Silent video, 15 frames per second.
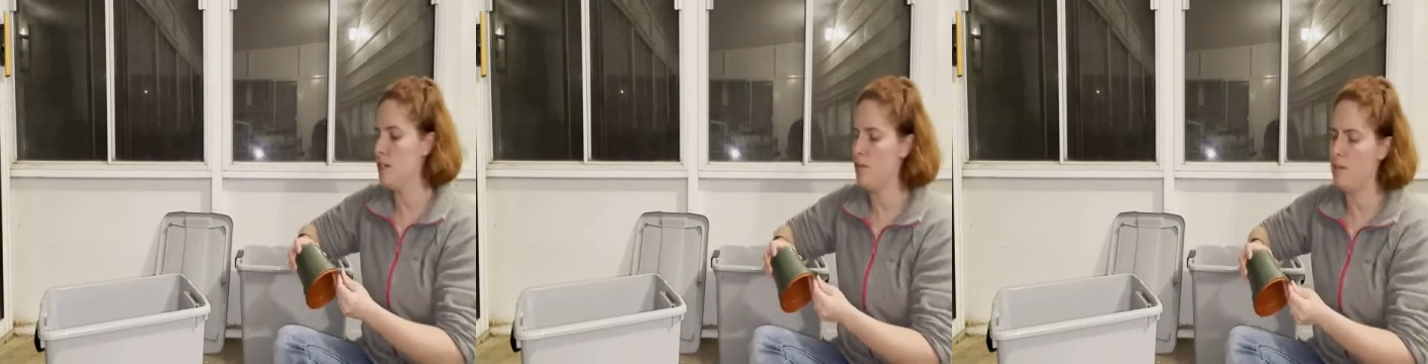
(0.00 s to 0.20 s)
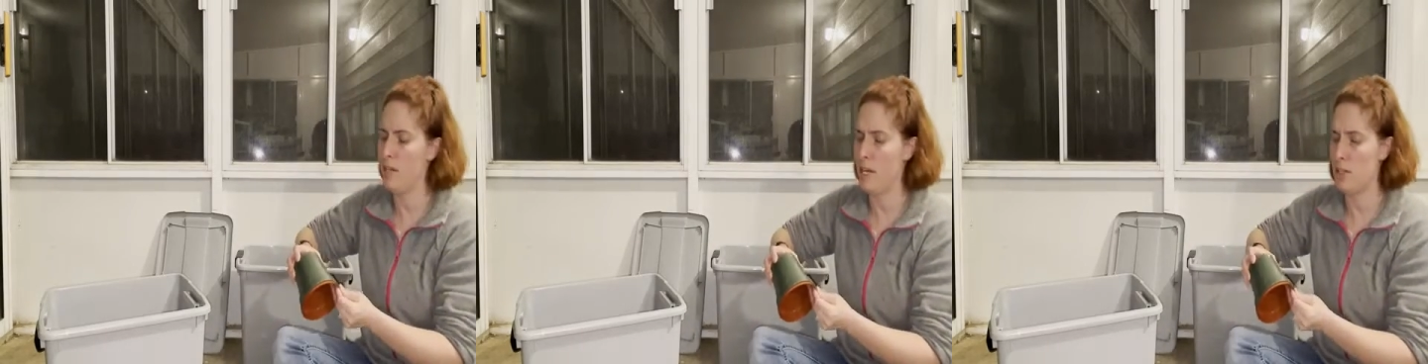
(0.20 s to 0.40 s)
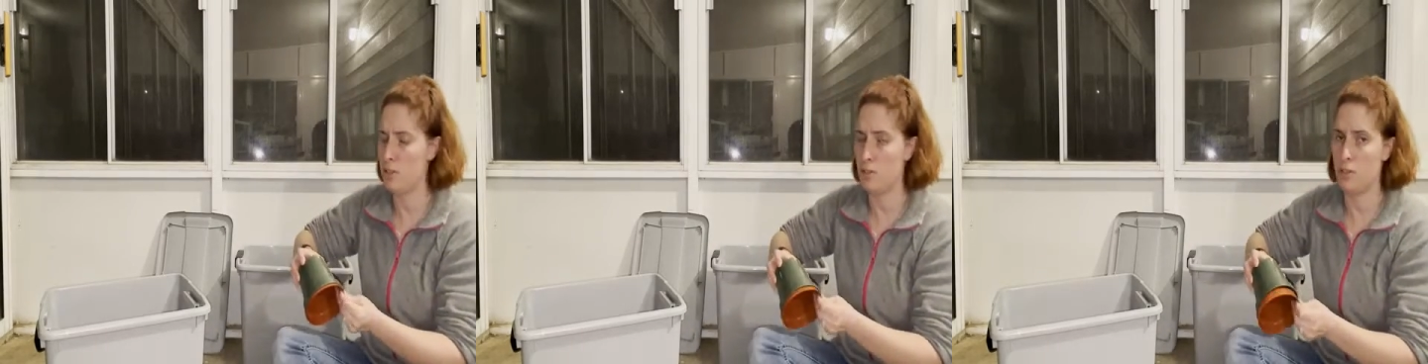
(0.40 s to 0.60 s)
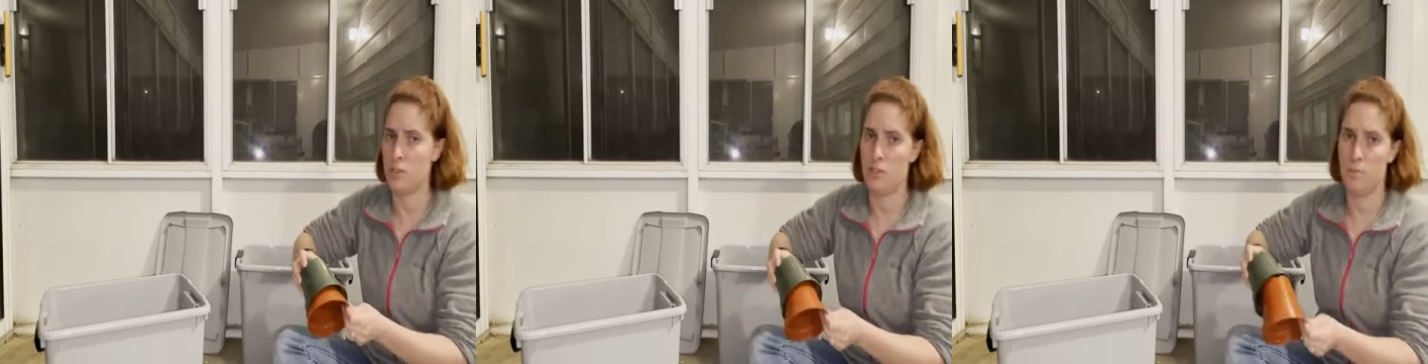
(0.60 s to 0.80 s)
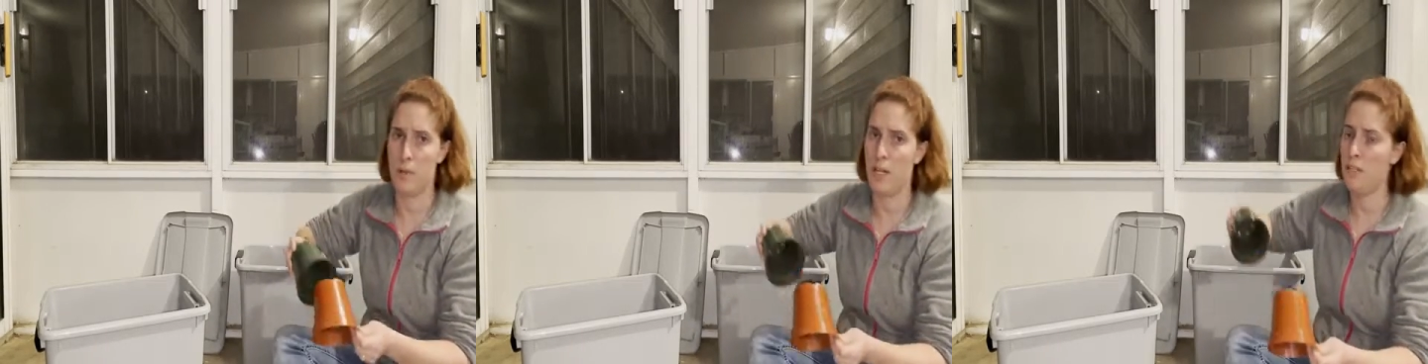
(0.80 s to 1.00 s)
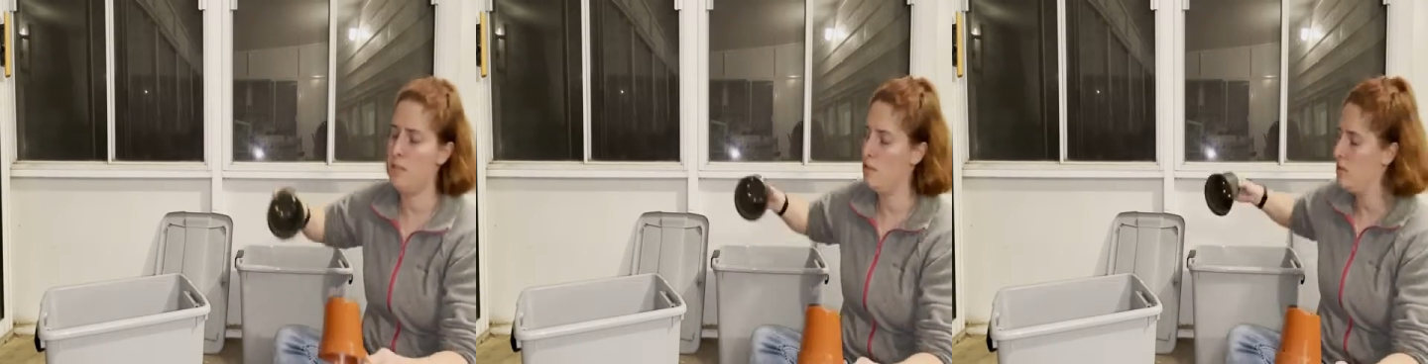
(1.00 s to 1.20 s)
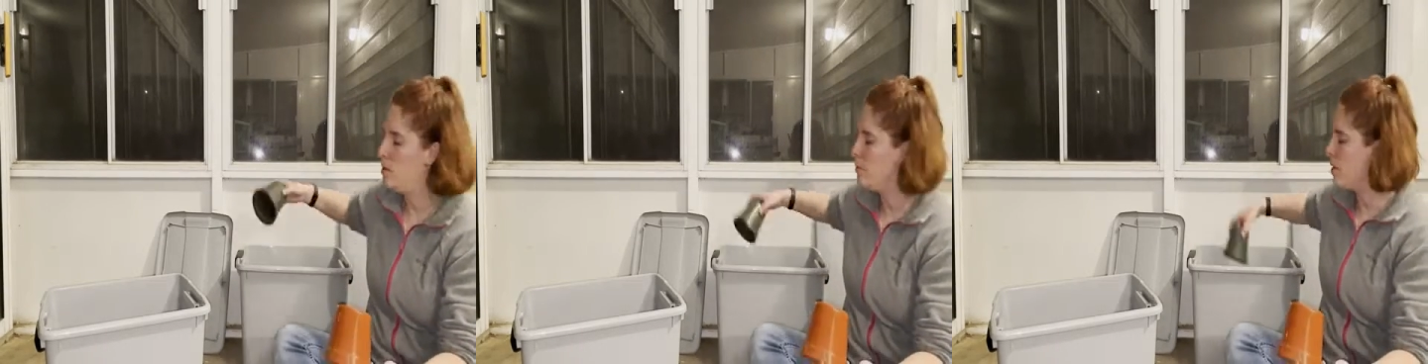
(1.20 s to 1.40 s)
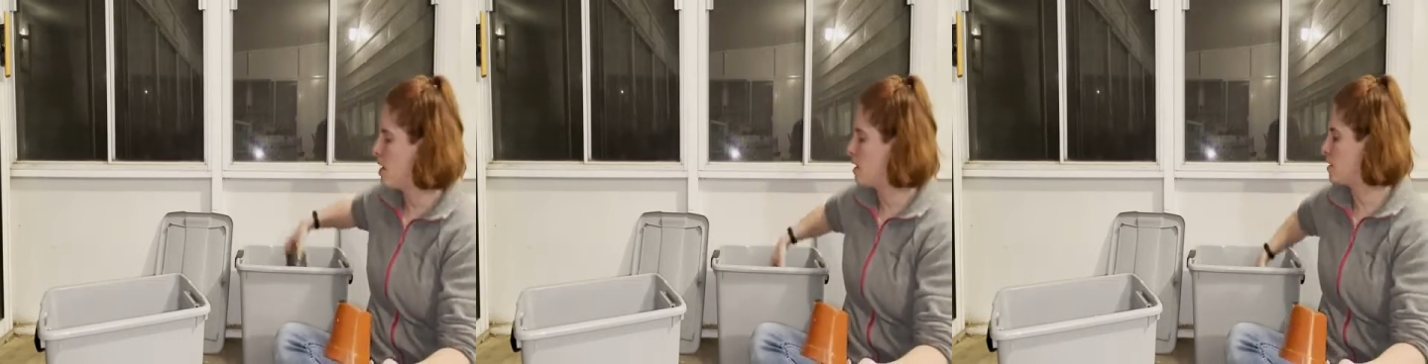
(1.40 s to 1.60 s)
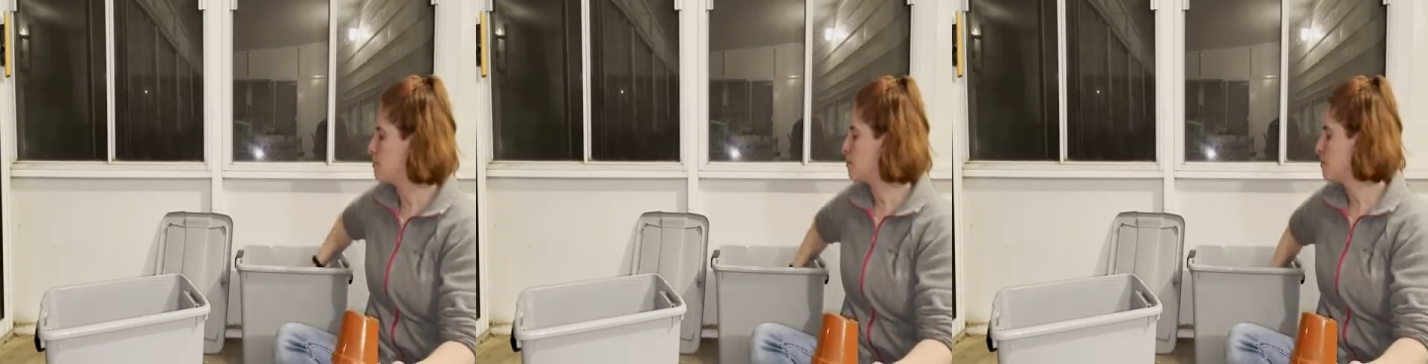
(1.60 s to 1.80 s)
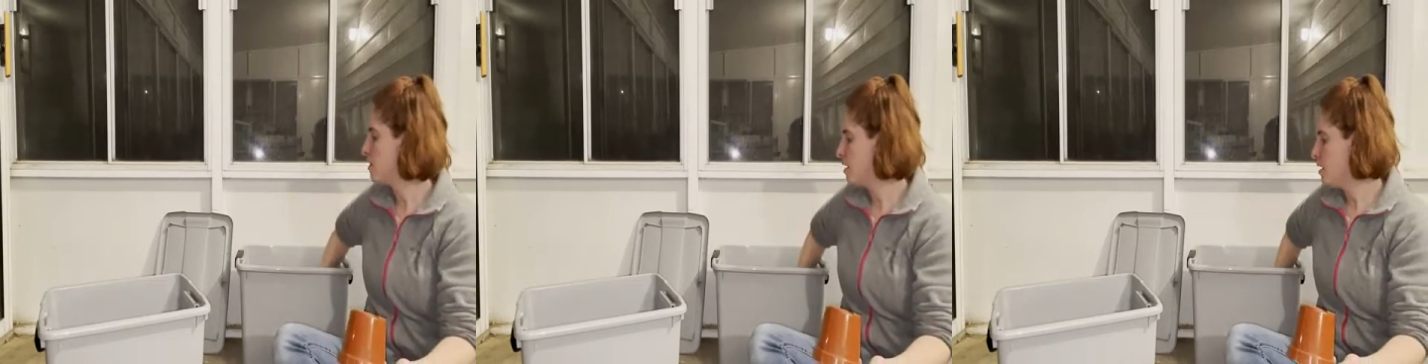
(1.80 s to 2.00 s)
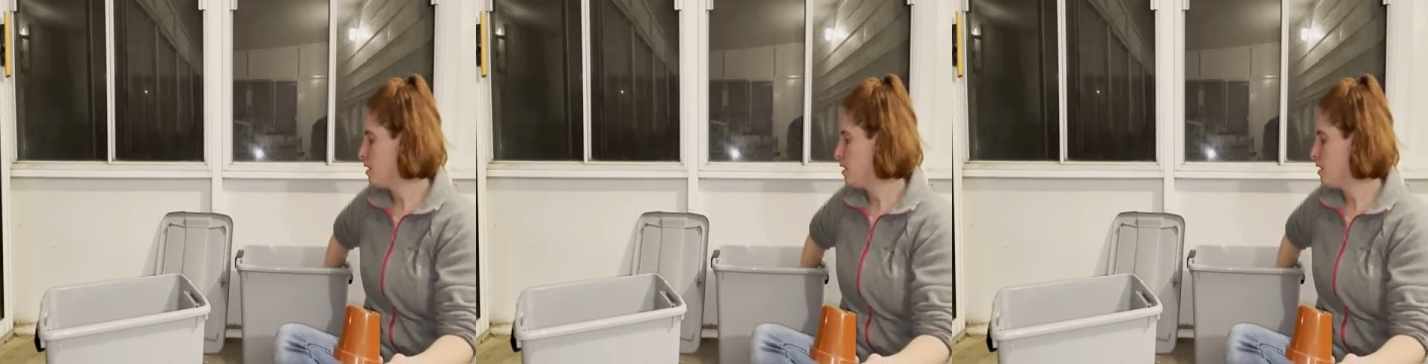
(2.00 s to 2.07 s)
give an extra space in the bottom